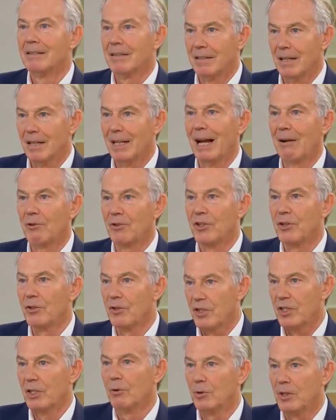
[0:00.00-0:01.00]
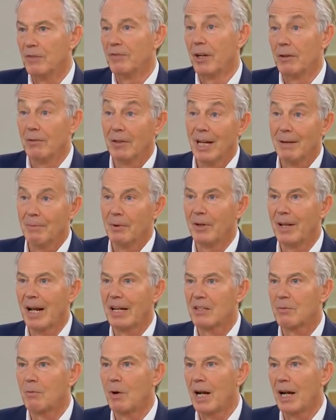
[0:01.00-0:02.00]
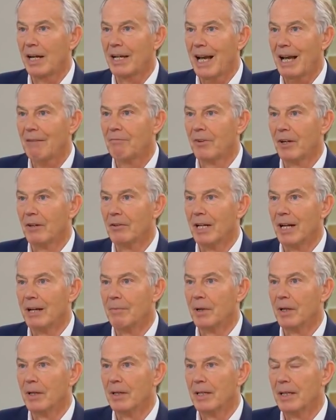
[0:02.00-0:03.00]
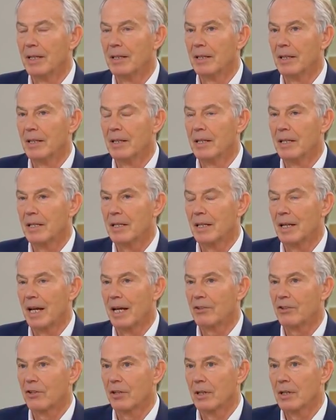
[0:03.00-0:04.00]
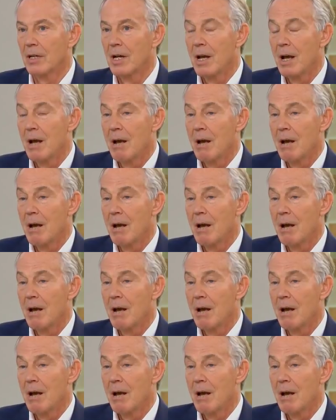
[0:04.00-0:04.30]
that allows you still to vote Labour, and that's why I can vote Labour in this election.